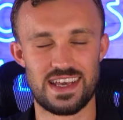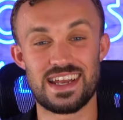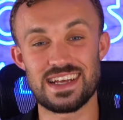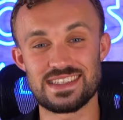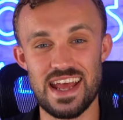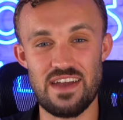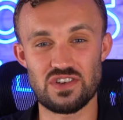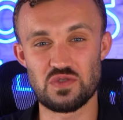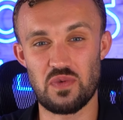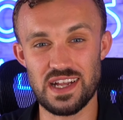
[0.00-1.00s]
It has an
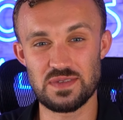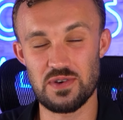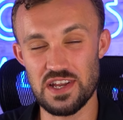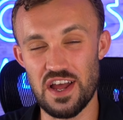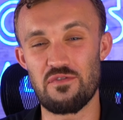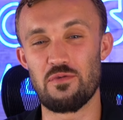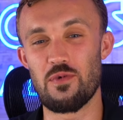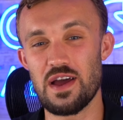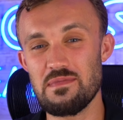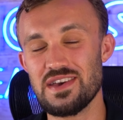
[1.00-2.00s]
average price point of
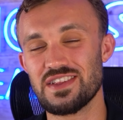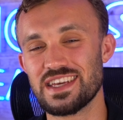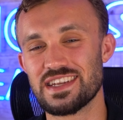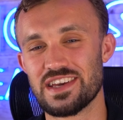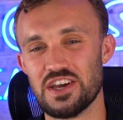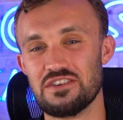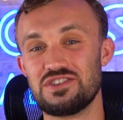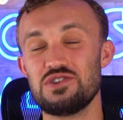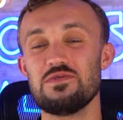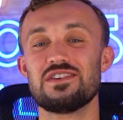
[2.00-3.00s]
one million
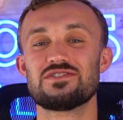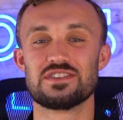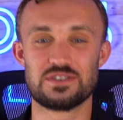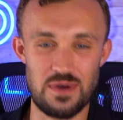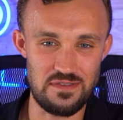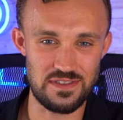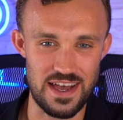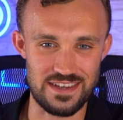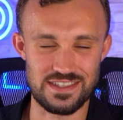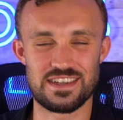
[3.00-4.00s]
two hundred twelve
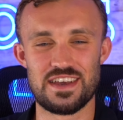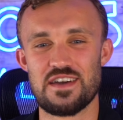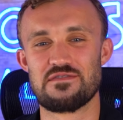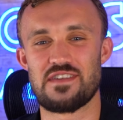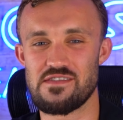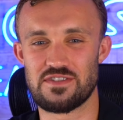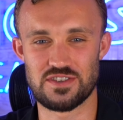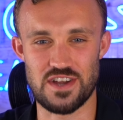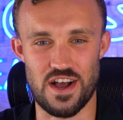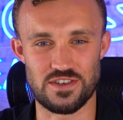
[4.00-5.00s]
thousand five
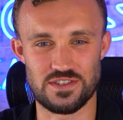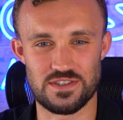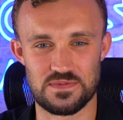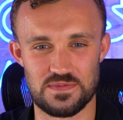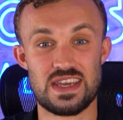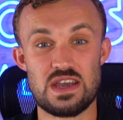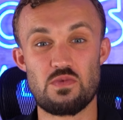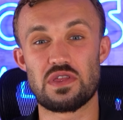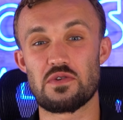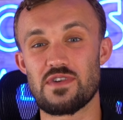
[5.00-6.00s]
hundred dollars,
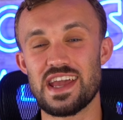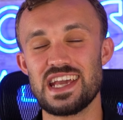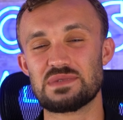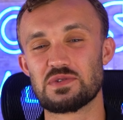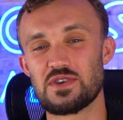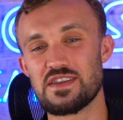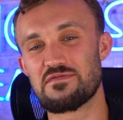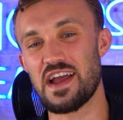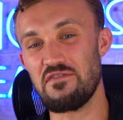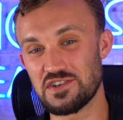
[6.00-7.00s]
with a range between
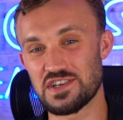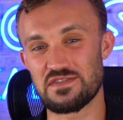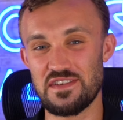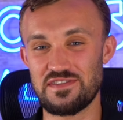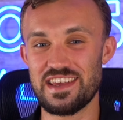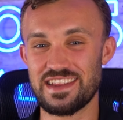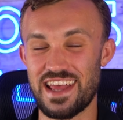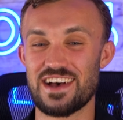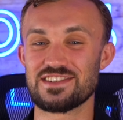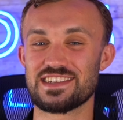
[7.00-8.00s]
five hundred fifteen
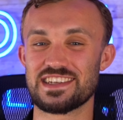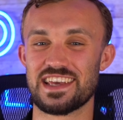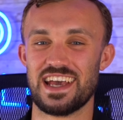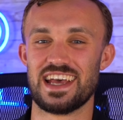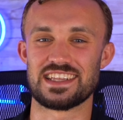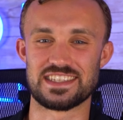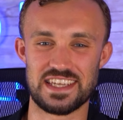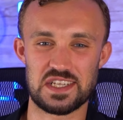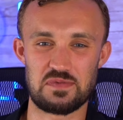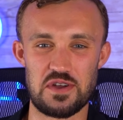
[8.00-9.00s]
thousand dollars to
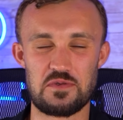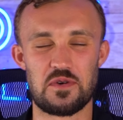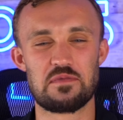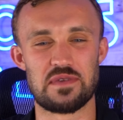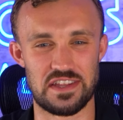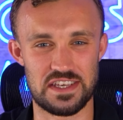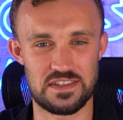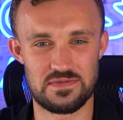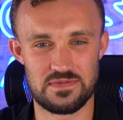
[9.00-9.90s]
six point one million dollars.